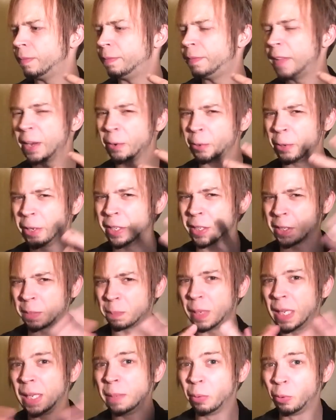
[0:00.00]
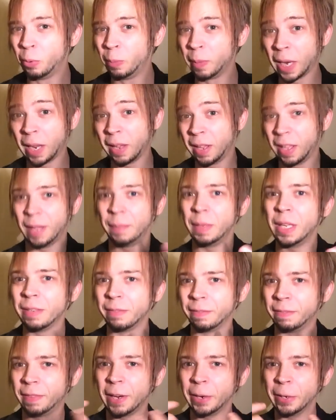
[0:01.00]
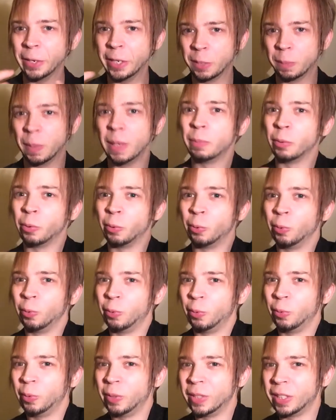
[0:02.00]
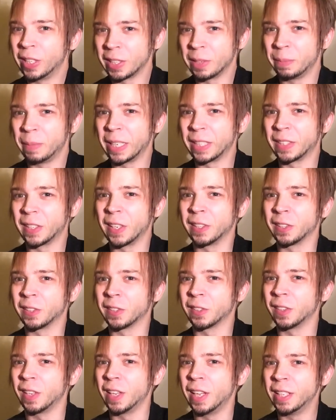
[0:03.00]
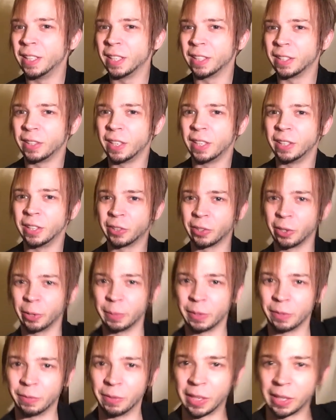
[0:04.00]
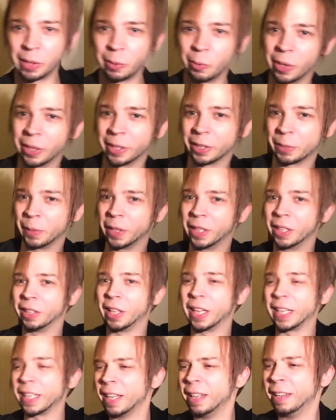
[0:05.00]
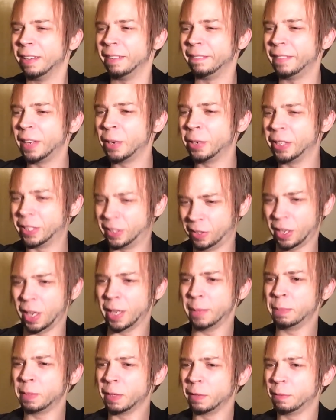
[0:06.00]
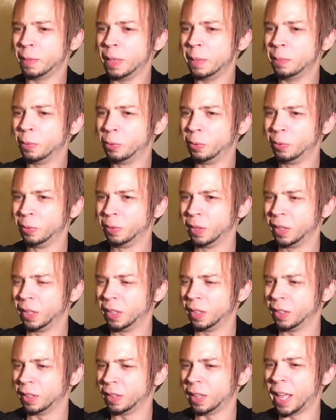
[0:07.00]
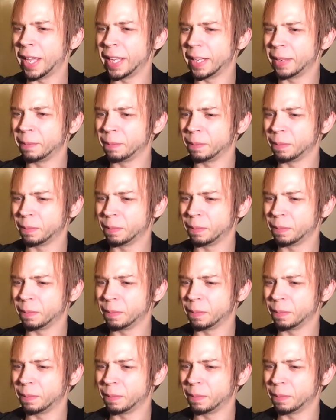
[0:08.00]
various people, but I mean various people doesn't make sense in the terms of like I want to explain it, like various types of people, like